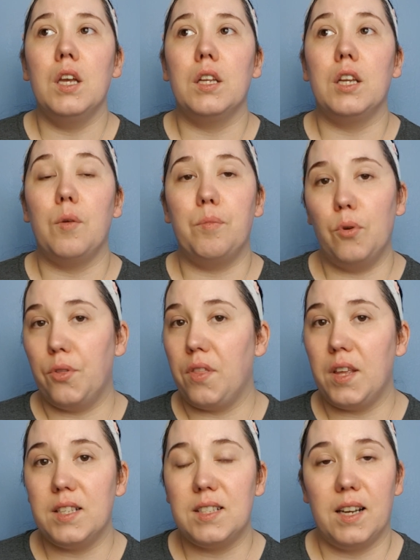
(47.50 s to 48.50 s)
Now both of
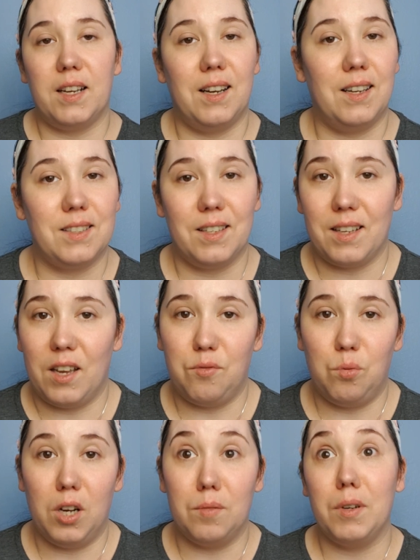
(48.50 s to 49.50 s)
these I had in
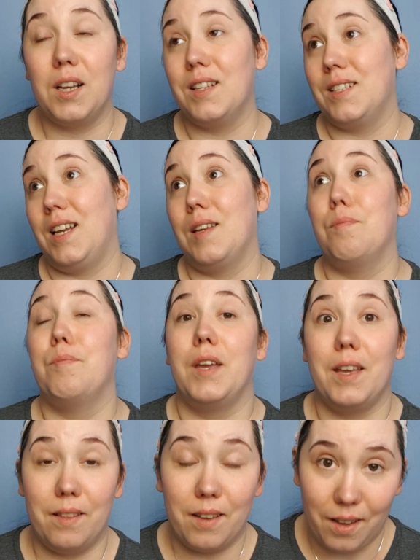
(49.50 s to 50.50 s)
F1 because I'm
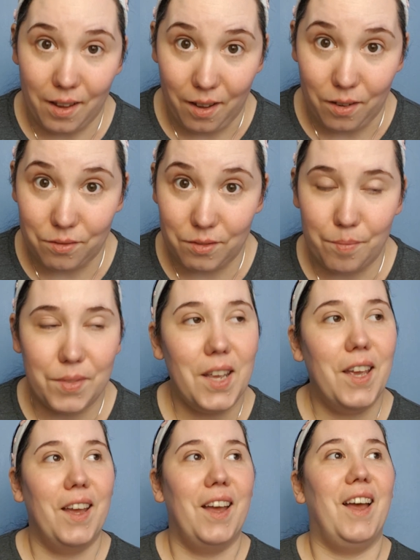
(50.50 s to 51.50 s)
pale AF.
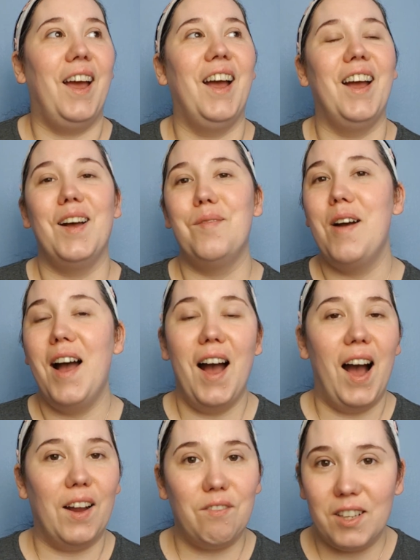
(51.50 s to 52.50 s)

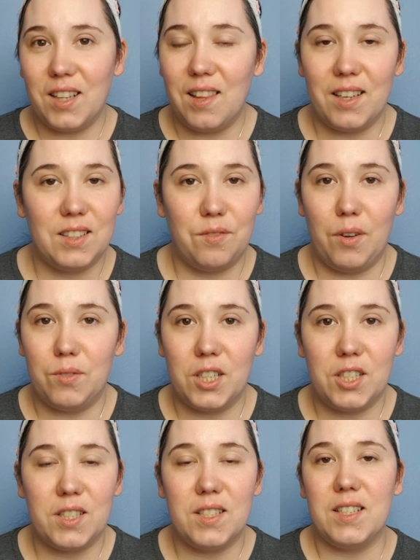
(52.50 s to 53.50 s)
I really liked the
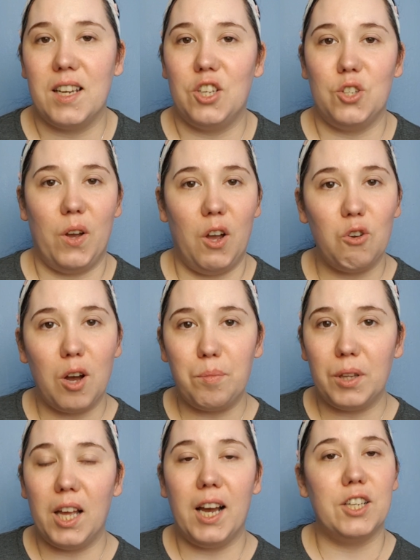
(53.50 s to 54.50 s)
foundation stick, you know, how it
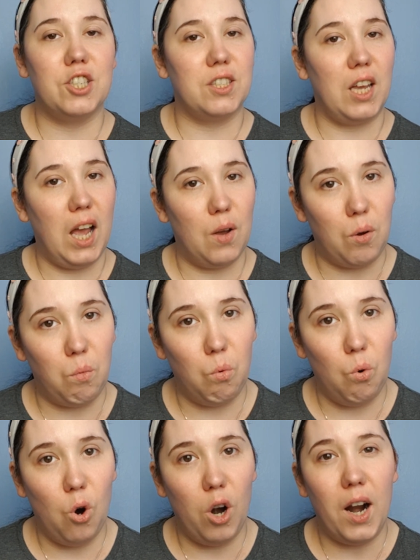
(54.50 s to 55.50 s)
applied, just how it
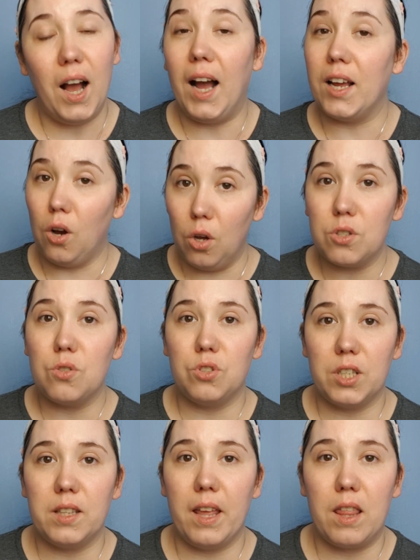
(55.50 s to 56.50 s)
wore. I also
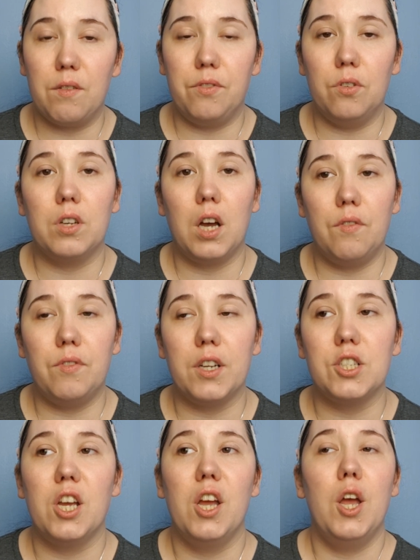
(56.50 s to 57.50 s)
did like the full
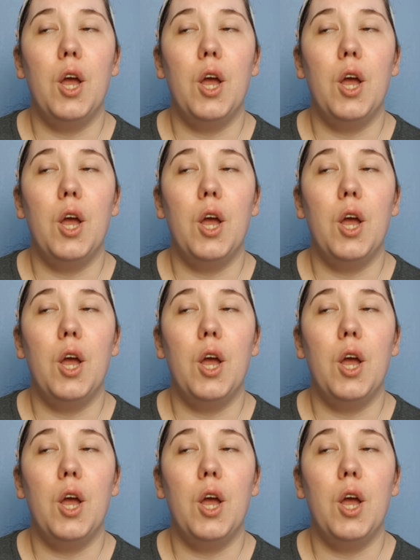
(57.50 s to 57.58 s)
coverage.